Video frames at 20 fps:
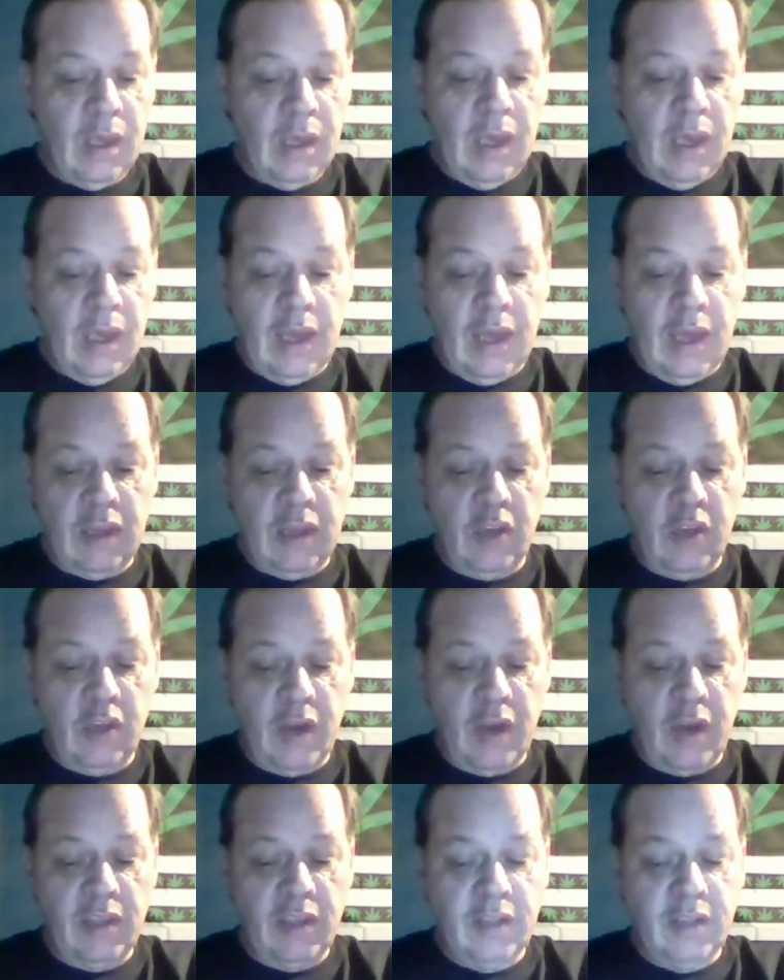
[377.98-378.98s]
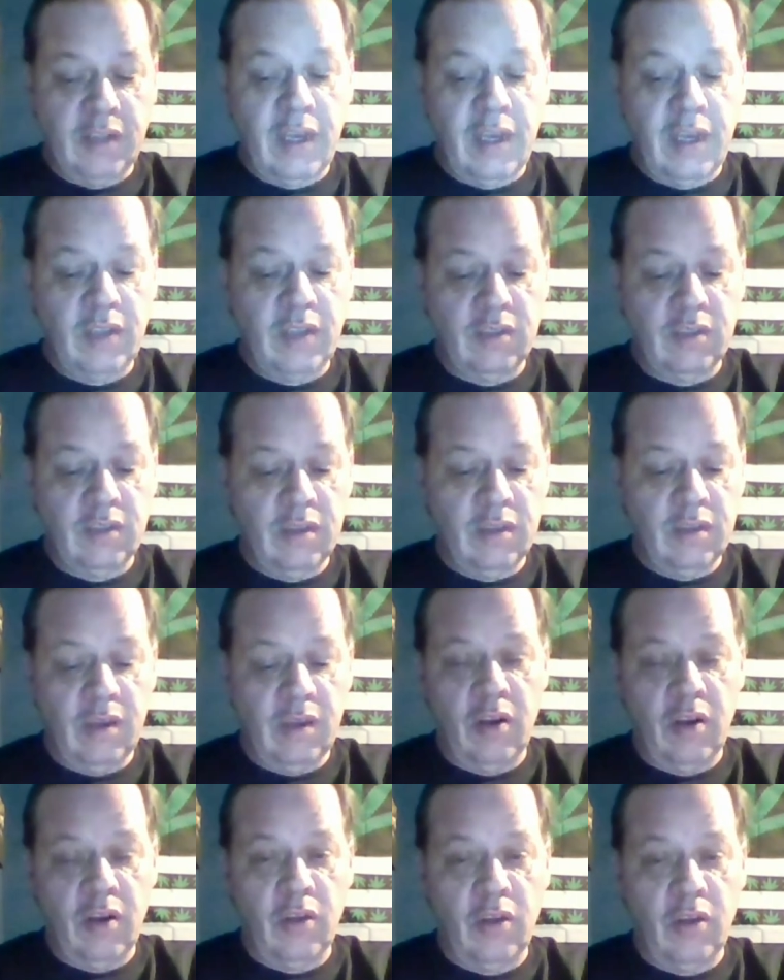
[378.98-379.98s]
And in the United States, there
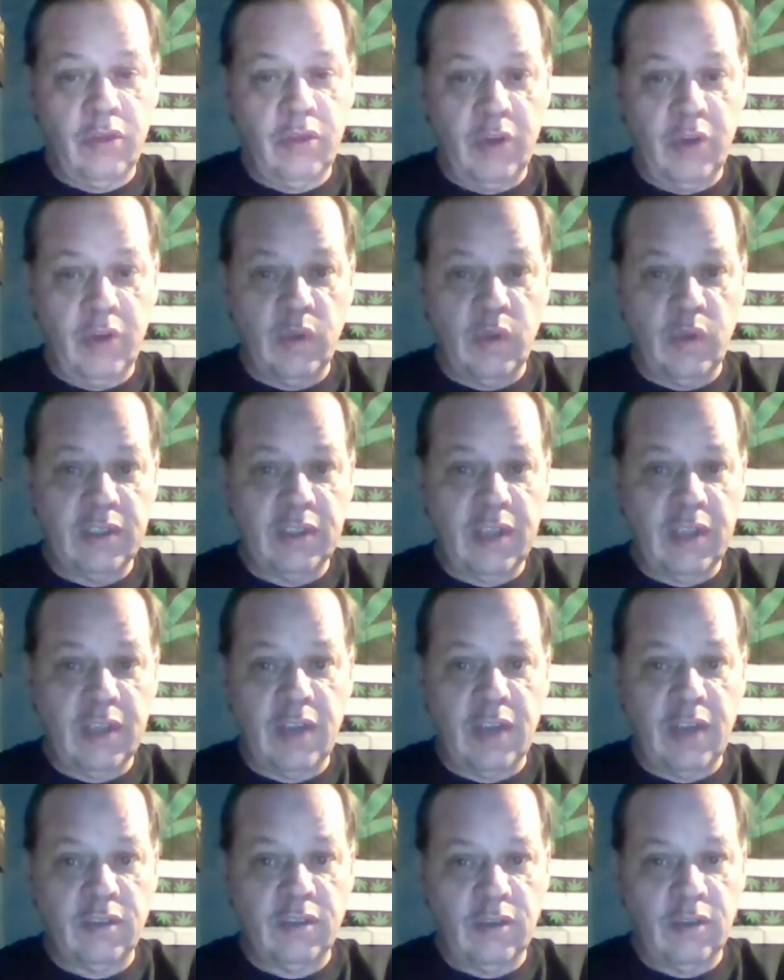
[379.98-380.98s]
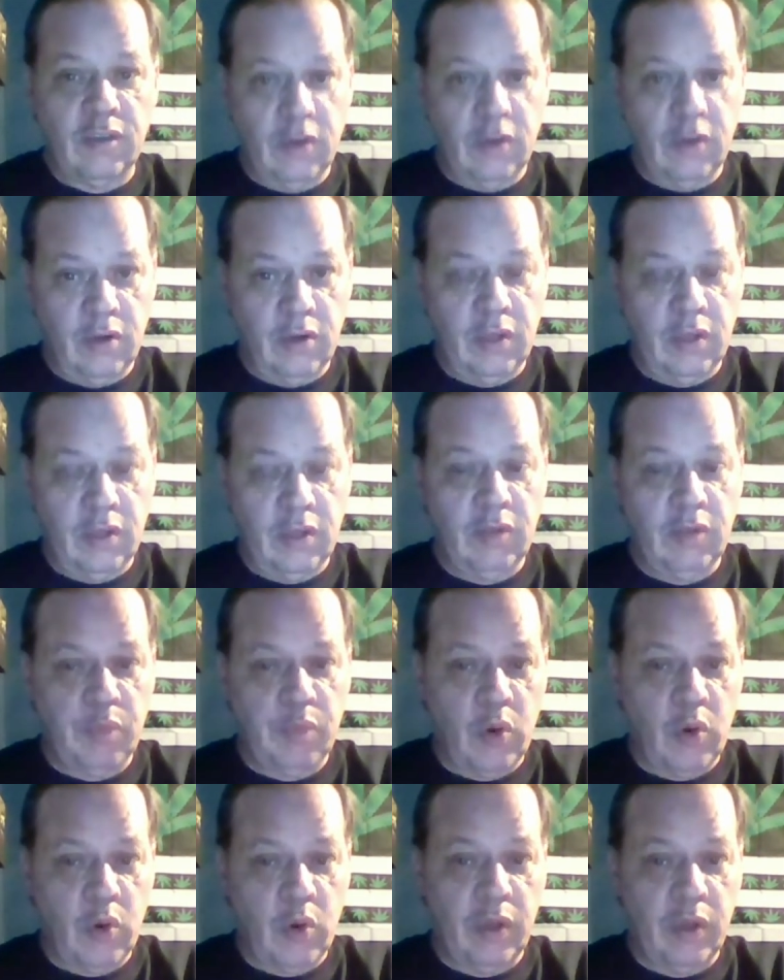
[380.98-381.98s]
are 31 states currently
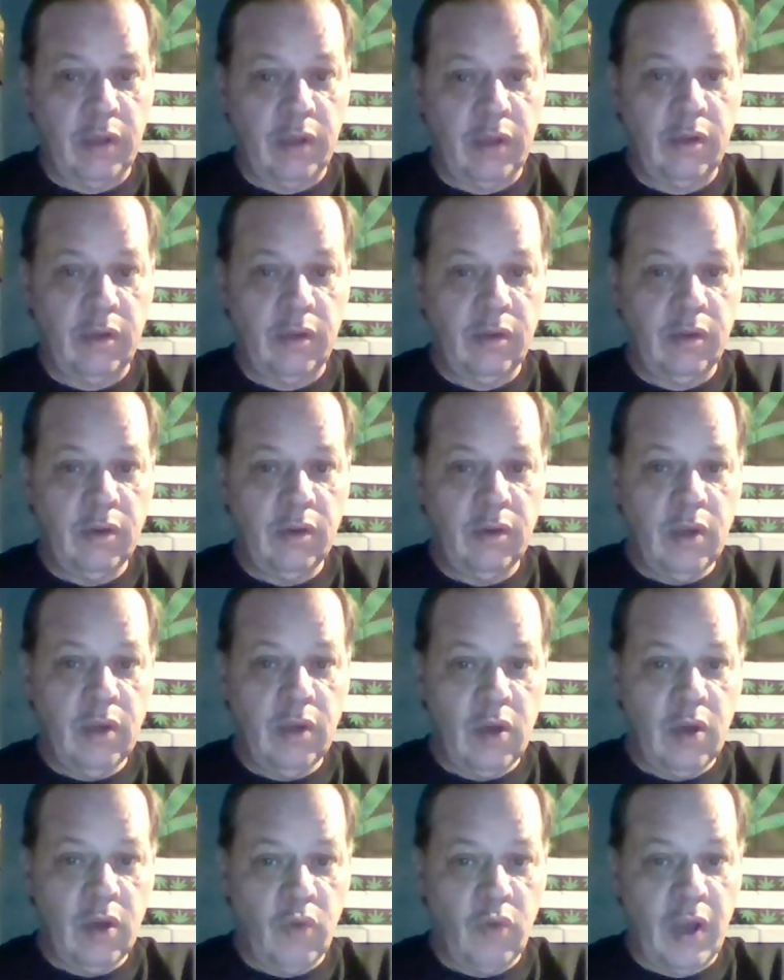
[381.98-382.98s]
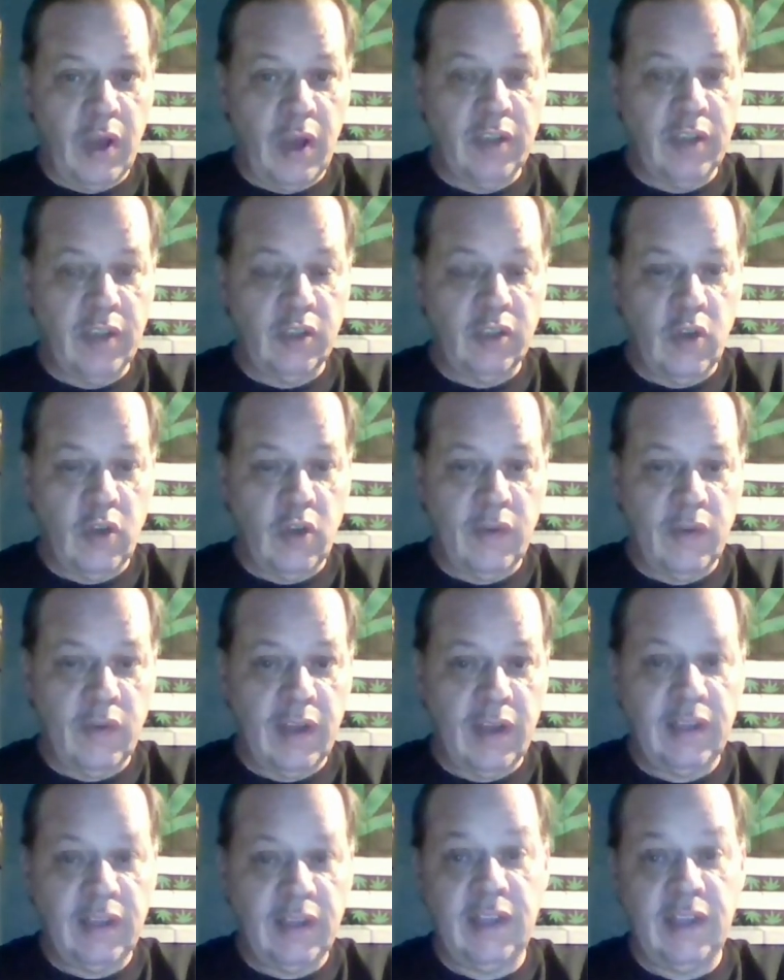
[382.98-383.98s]
reporting a rise in COVID
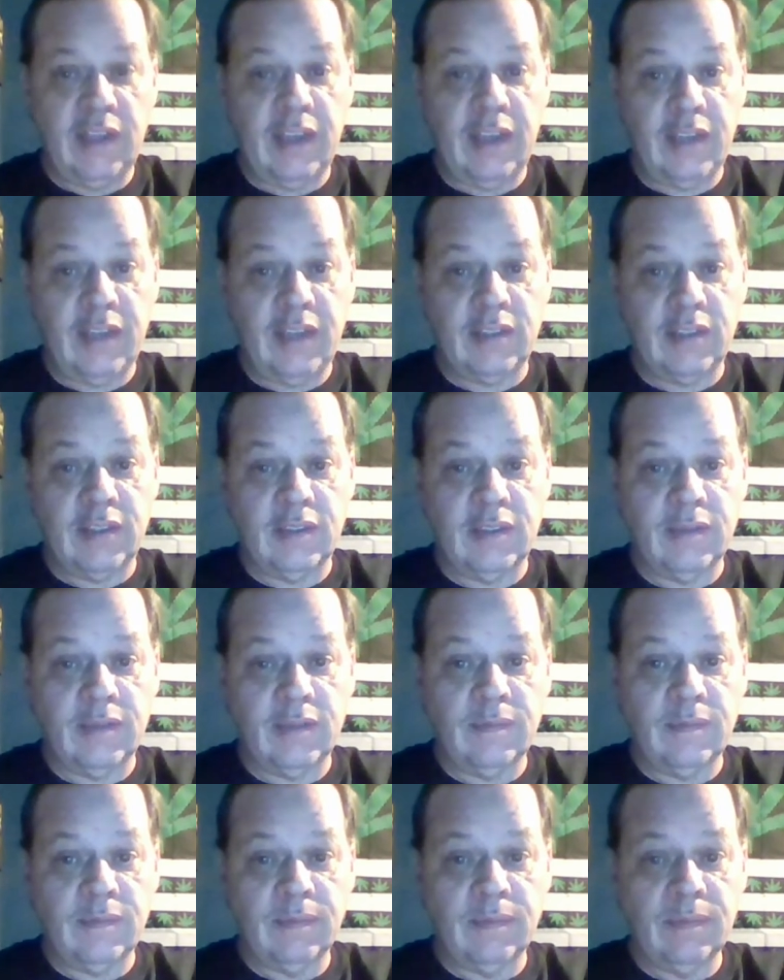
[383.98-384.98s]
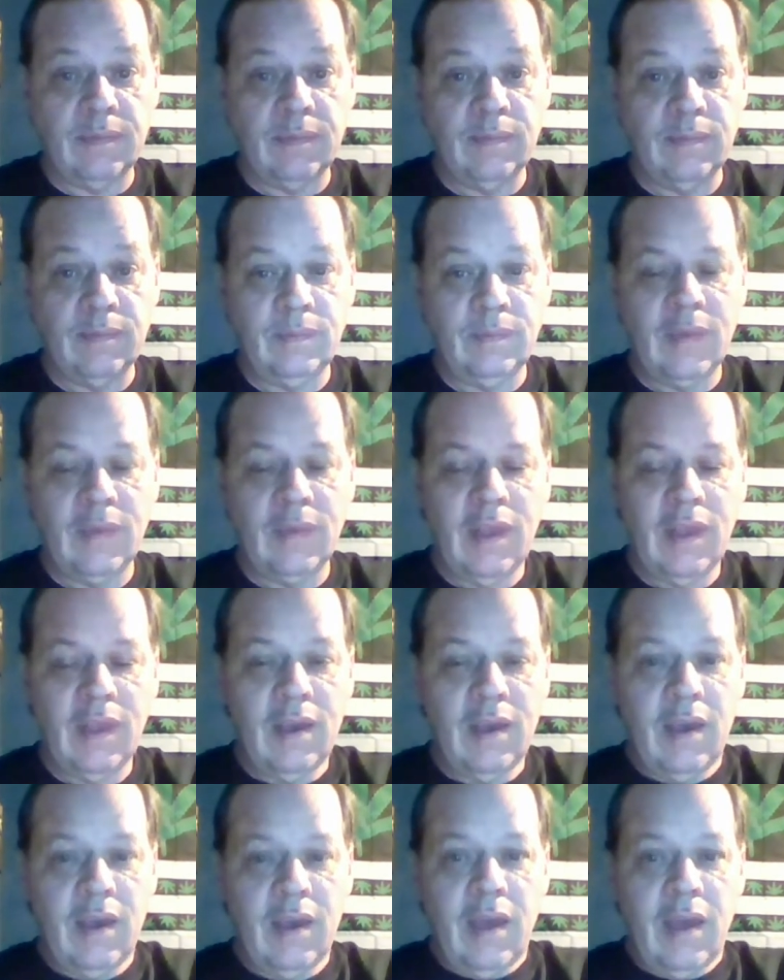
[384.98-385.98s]
19 cases.
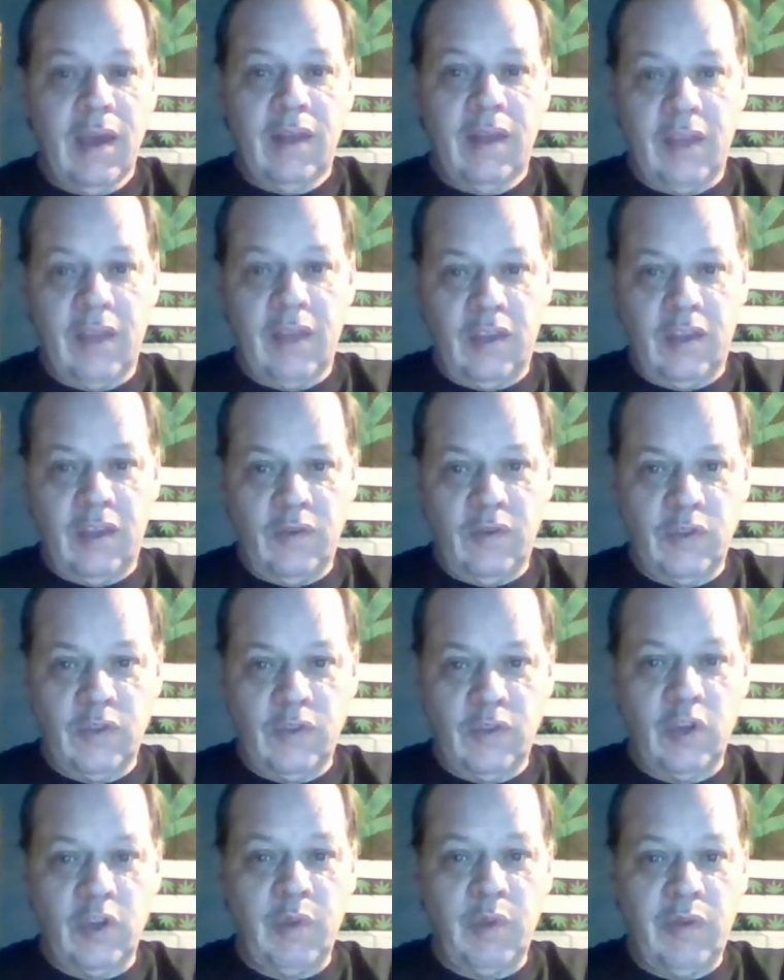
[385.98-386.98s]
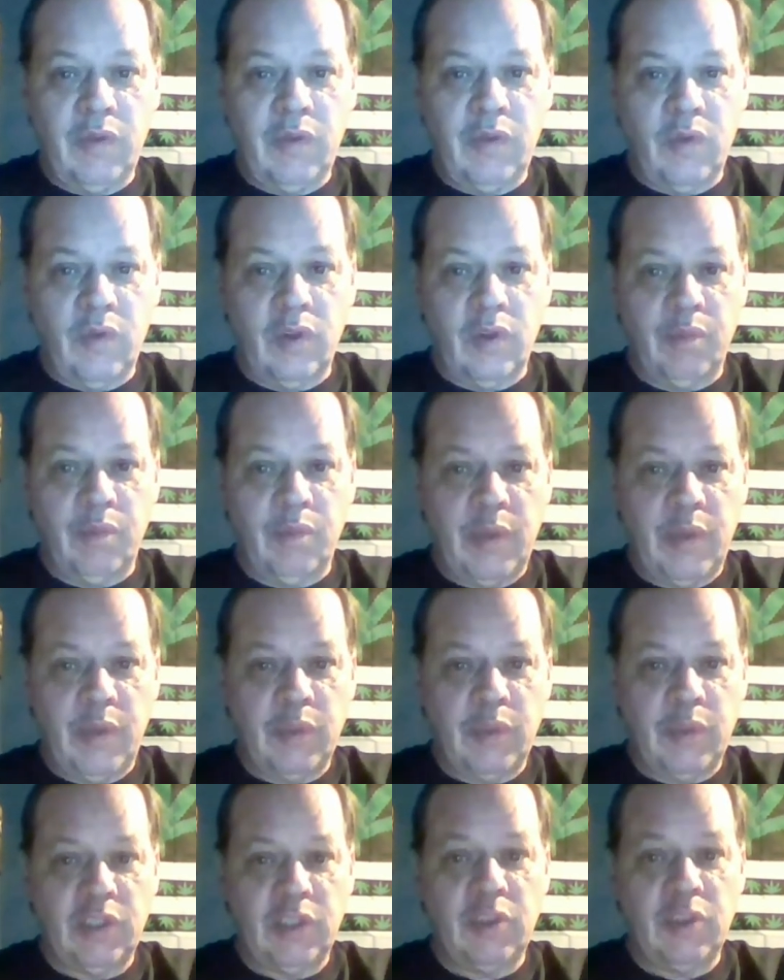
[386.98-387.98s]
Thank you for joining me for the People's
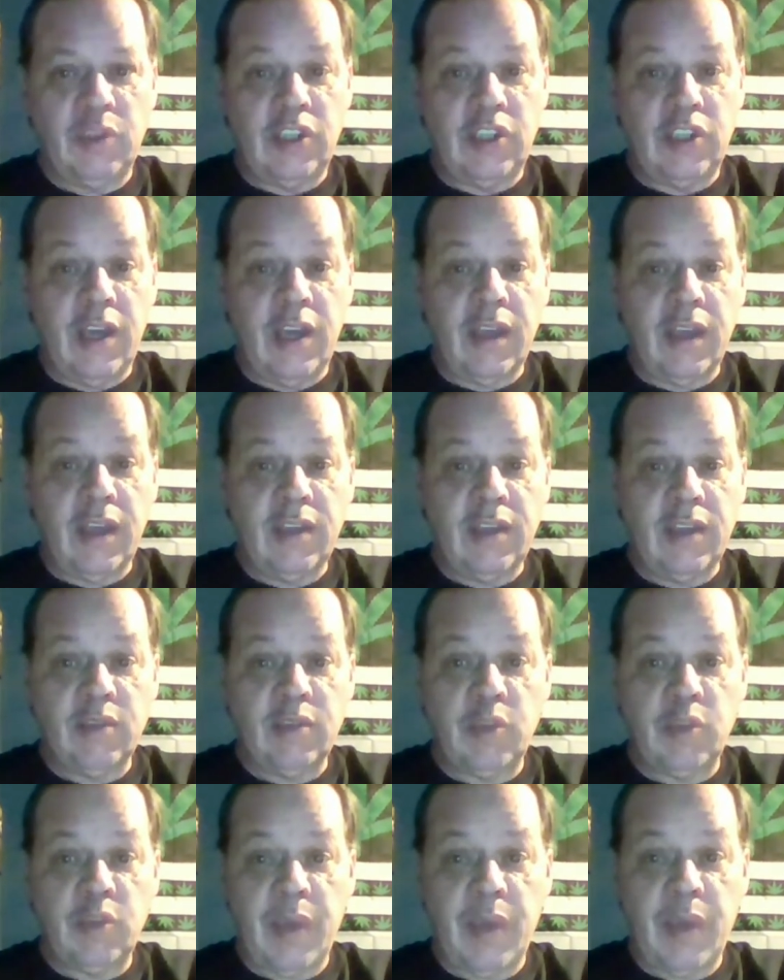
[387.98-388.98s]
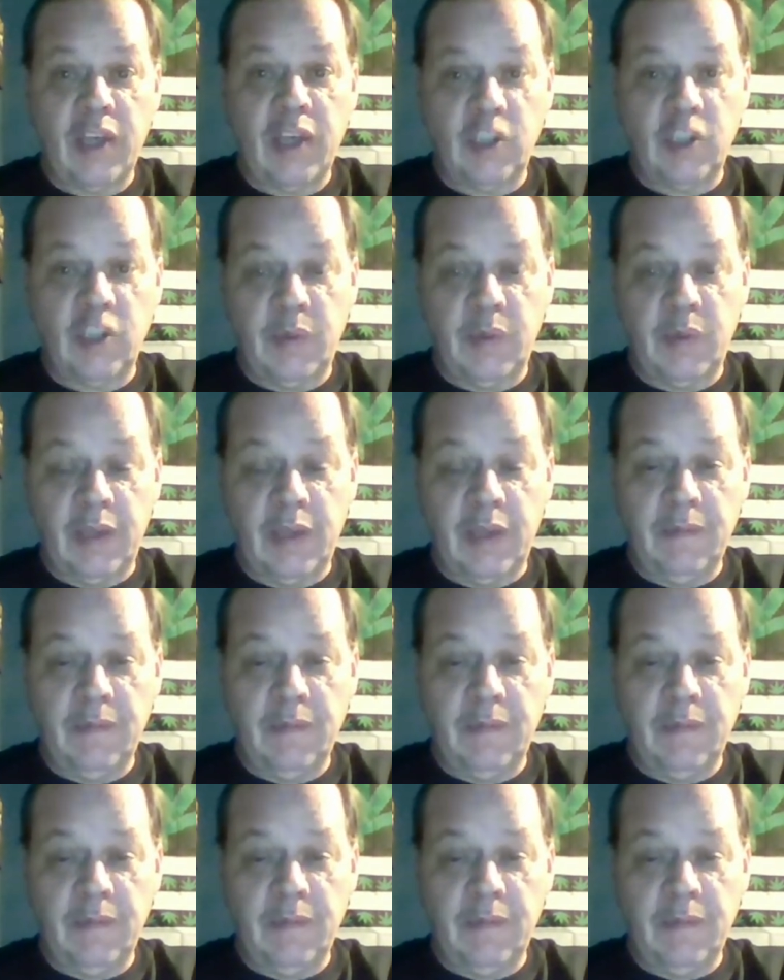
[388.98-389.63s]
Stimulus Check and Stimulus Package Update.